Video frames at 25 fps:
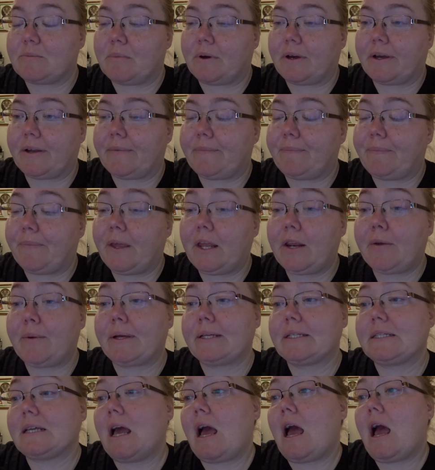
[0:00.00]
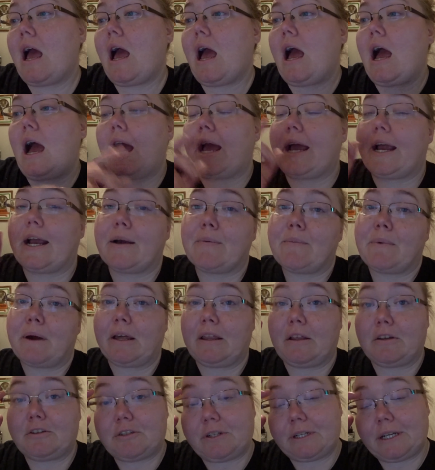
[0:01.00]
But anyways, I hear
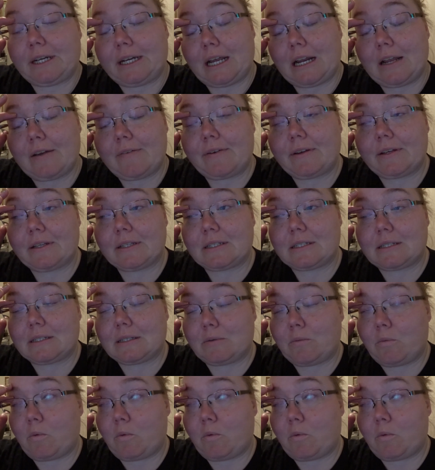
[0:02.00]
Milo drinking out of his